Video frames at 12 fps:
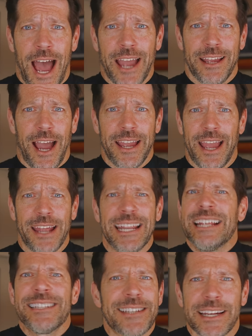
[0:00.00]
I, I
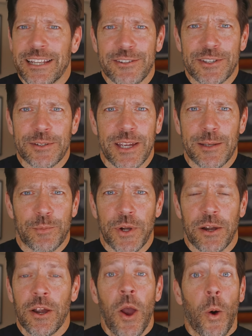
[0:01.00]
had insight into in
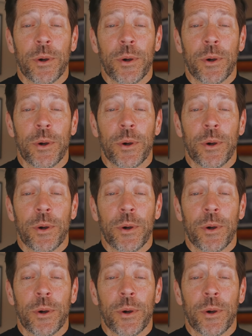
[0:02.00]
prayer.